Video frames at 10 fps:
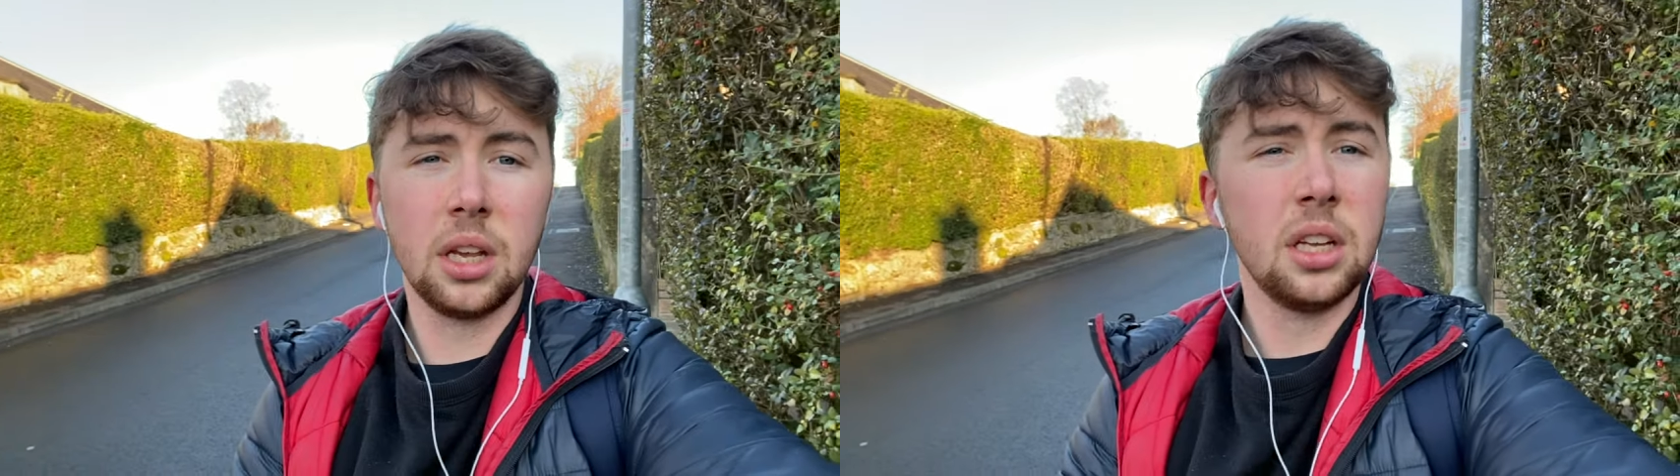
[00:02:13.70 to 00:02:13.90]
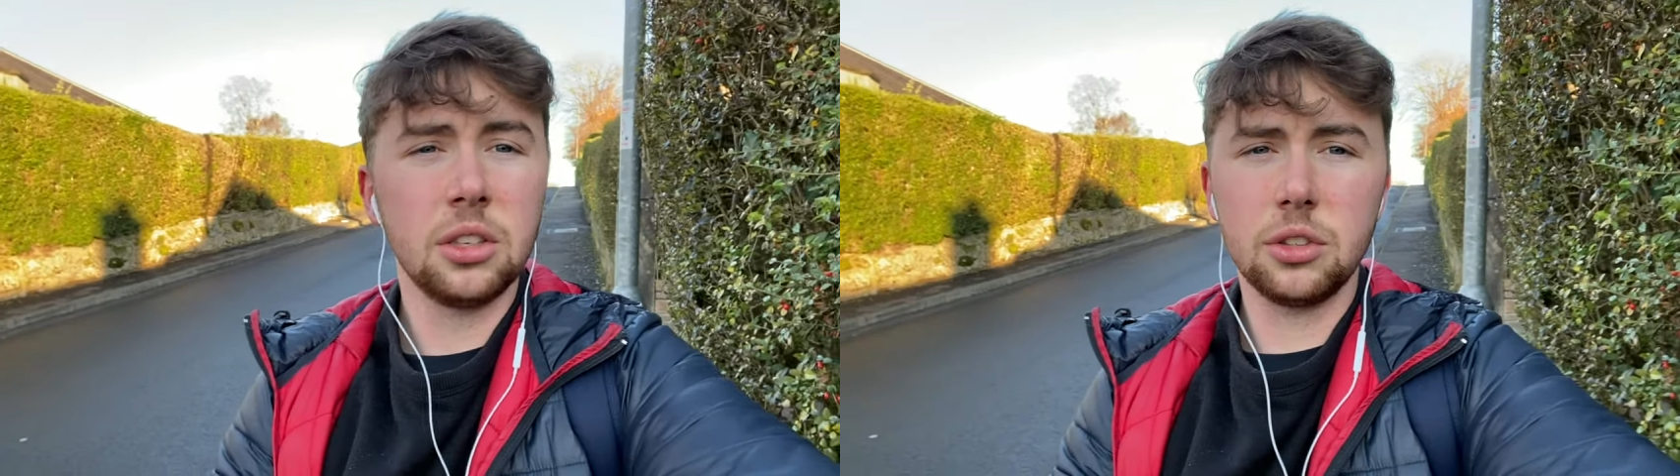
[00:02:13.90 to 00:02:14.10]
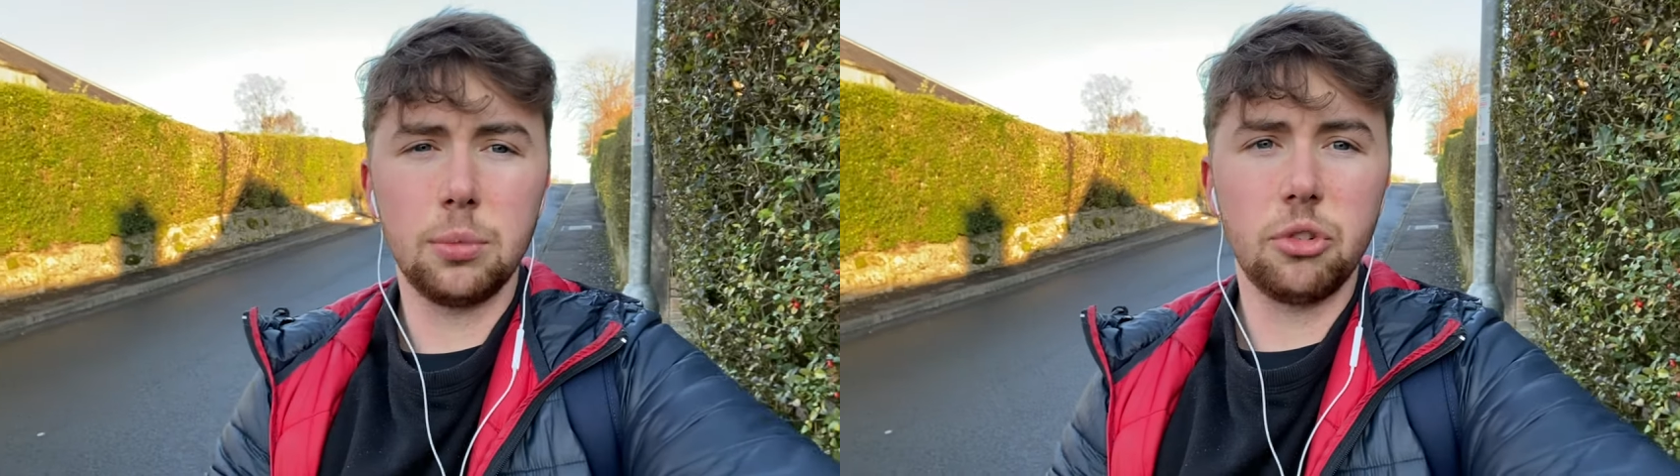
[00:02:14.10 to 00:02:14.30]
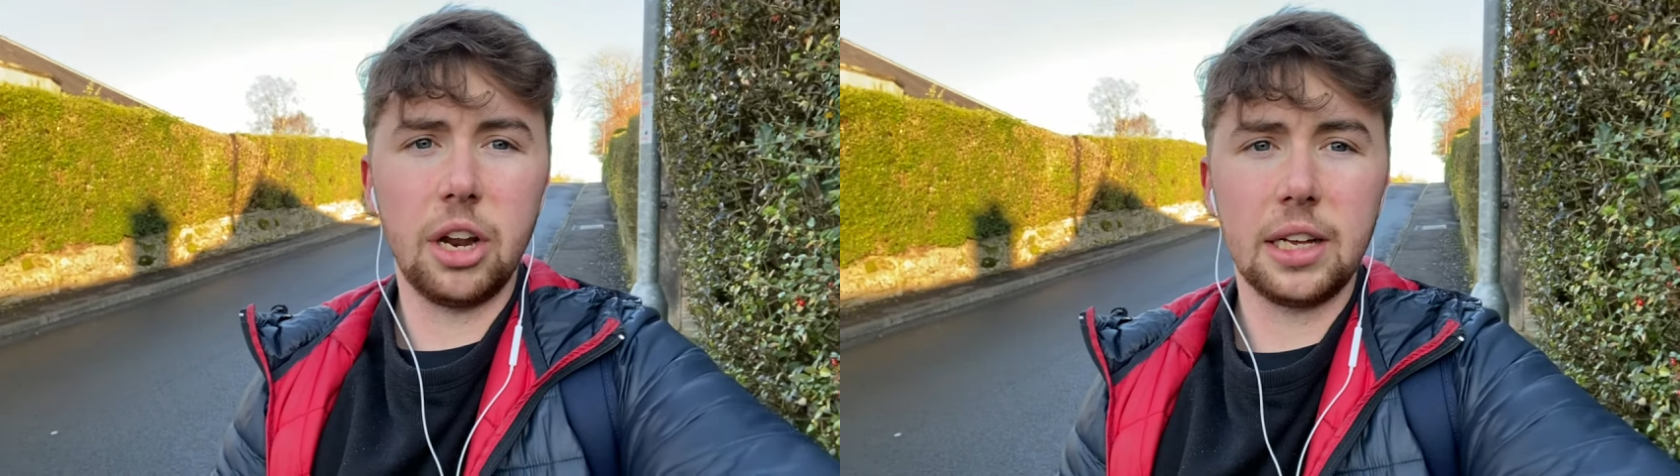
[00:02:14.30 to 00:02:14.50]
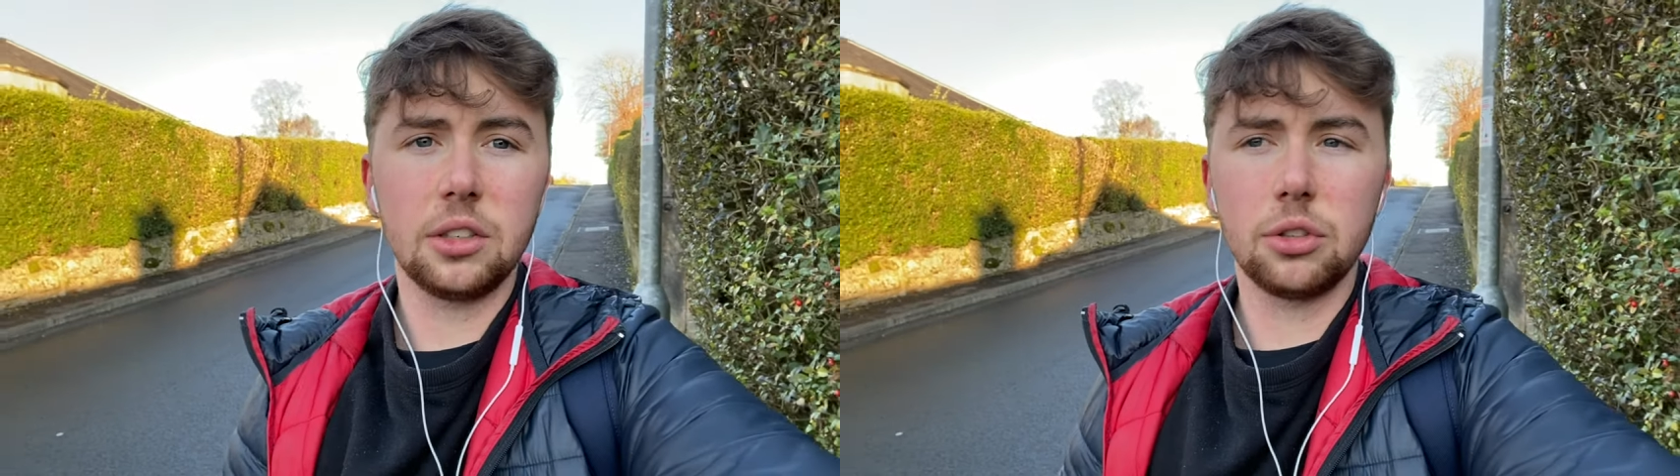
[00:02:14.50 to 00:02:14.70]
Just some
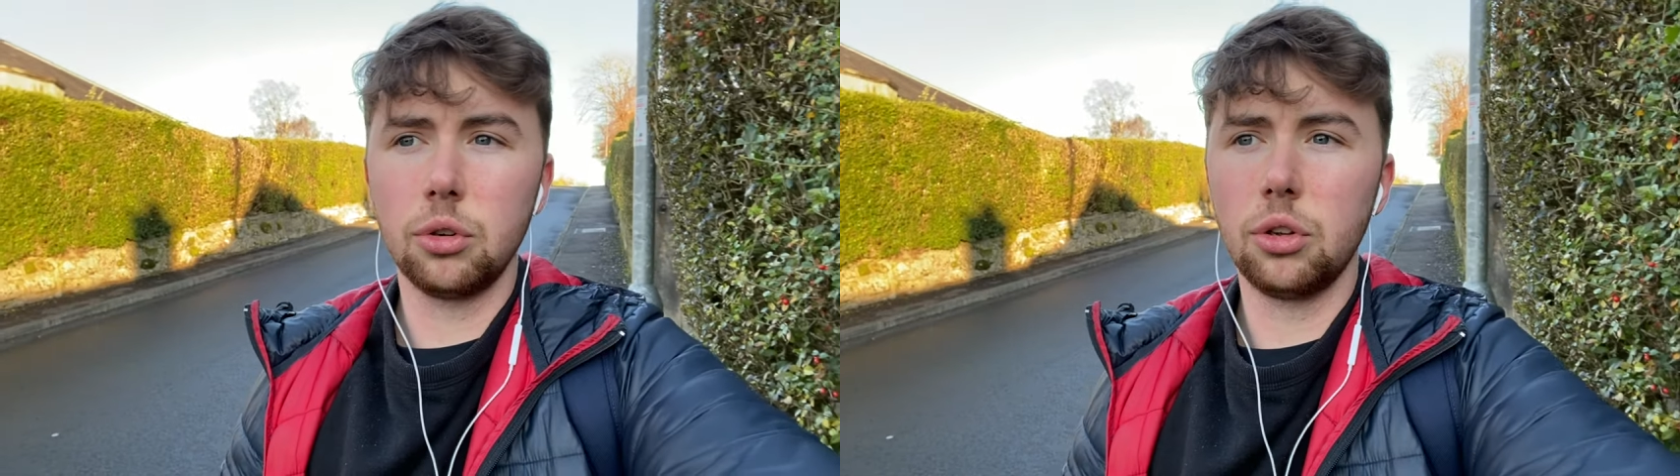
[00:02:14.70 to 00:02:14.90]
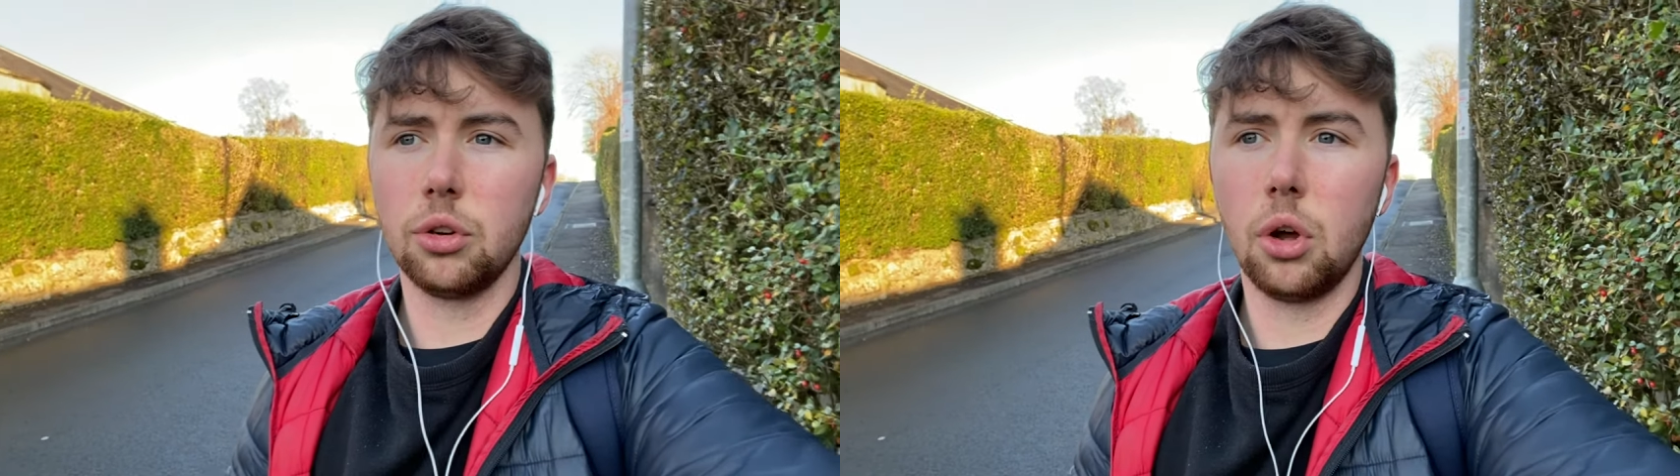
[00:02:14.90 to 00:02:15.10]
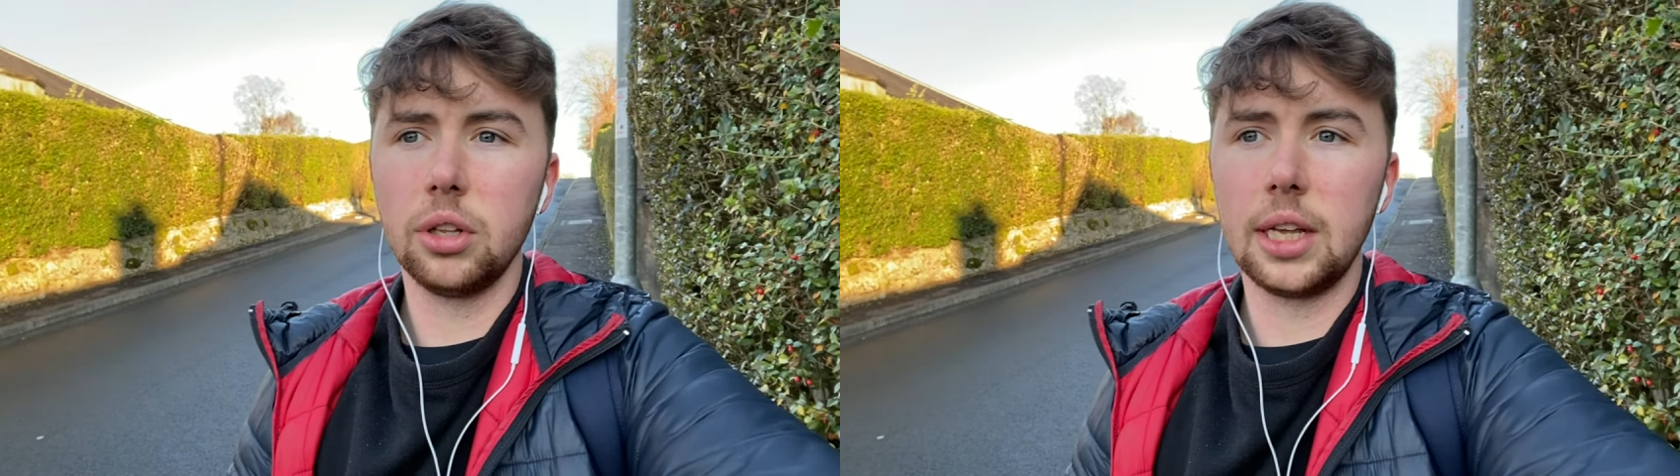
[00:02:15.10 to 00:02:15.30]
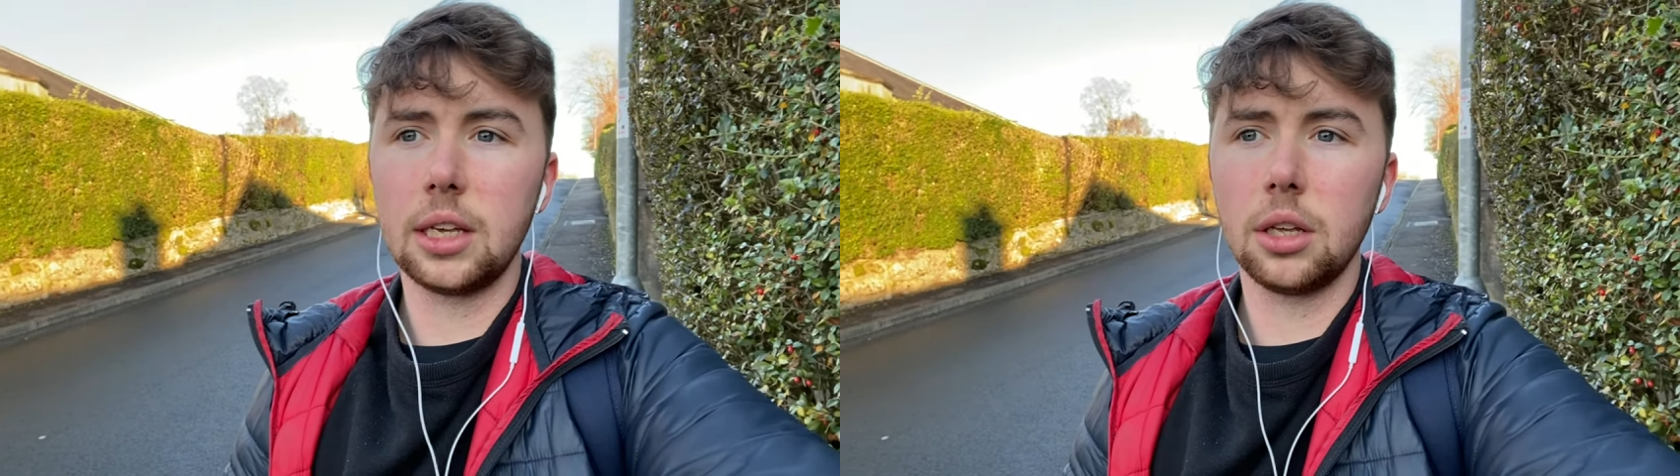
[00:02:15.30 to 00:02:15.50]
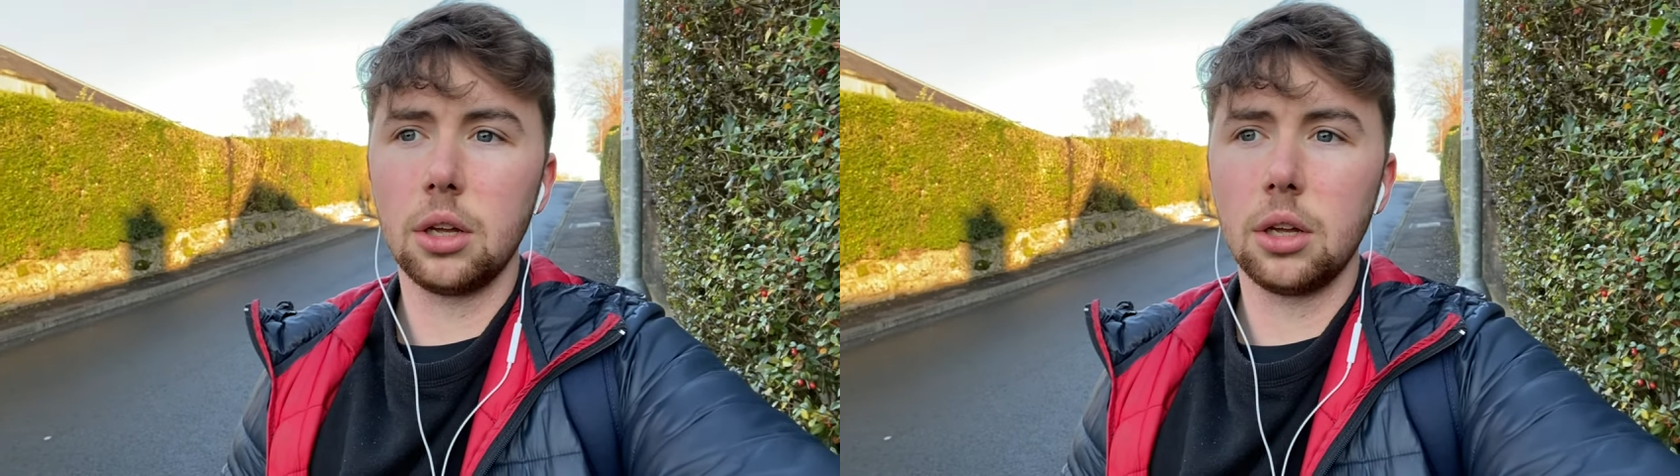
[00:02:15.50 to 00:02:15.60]
tricks so you're not like